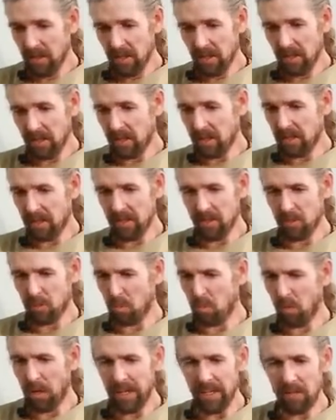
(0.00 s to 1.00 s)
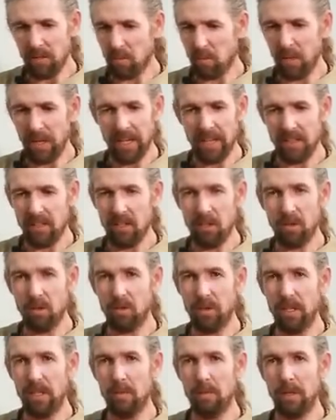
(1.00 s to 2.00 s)
It's white and red, no
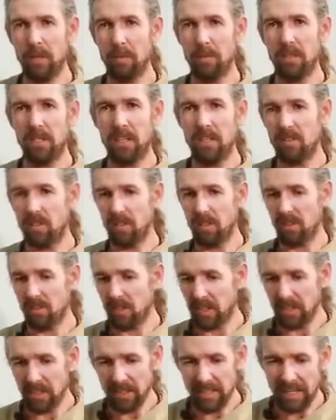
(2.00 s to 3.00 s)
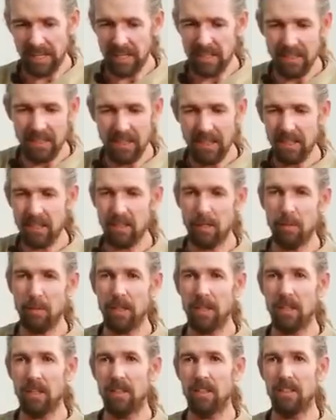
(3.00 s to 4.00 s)
green pigmentation. It looks like a candy cane
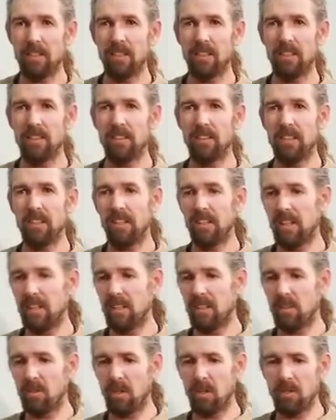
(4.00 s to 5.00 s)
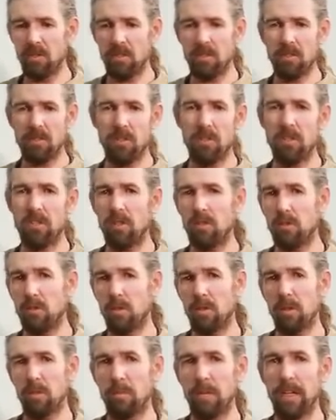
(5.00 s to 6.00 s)
coming out of the earth. And it grows in association
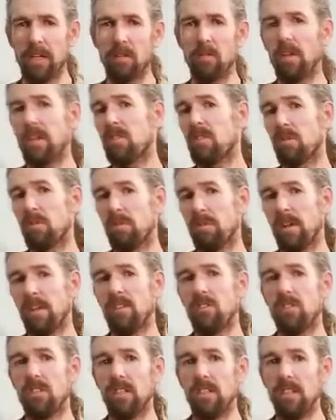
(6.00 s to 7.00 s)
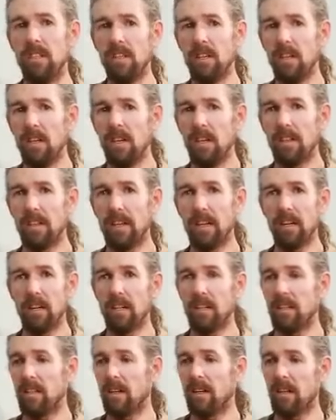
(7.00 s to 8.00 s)
with mycorrhizal fungi there.
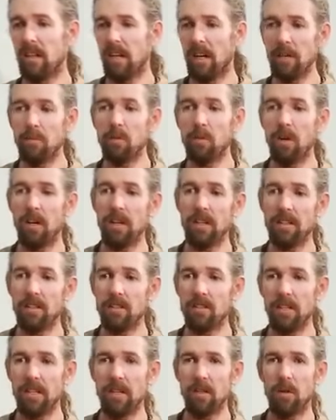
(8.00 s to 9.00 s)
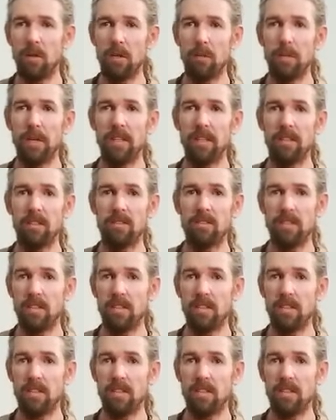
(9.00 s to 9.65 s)
And I've walked this land quite a bit and